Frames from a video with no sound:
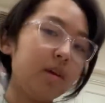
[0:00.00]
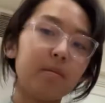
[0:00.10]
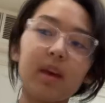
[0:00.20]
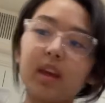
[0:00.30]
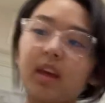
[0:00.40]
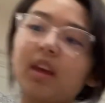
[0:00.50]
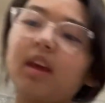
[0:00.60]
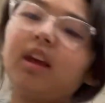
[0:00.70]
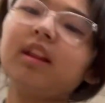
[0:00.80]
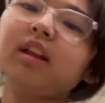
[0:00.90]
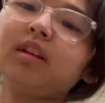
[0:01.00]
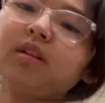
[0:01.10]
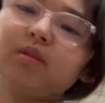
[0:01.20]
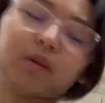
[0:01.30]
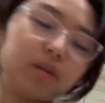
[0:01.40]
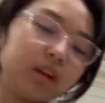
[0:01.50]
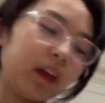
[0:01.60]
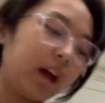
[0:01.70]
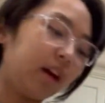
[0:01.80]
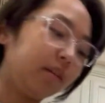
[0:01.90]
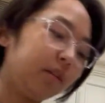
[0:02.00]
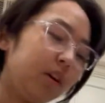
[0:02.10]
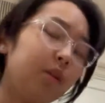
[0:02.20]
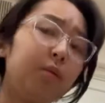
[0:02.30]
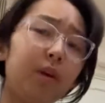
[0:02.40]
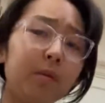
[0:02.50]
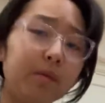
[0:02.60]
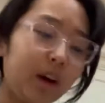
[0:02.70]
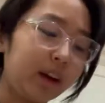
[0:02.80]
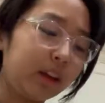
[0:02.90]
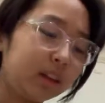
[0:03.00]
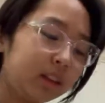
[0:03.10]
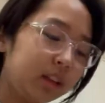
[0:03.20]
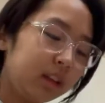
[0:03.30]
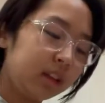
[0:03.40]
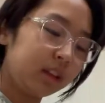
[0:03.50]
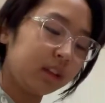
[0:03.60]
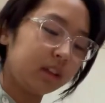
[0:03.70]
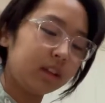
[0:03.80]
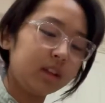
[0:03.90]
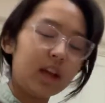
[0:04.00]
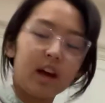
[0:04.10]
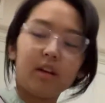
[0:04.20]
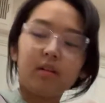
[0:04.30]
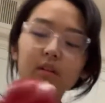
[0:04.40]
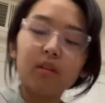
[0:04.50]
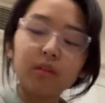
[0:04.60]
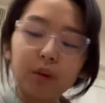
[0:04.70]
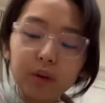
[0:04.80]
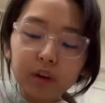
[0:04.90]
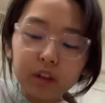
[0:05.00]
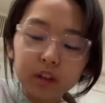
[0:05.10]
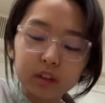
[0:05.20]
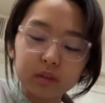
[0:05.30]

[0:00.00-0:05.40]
baking, and then you only have one product. Now, for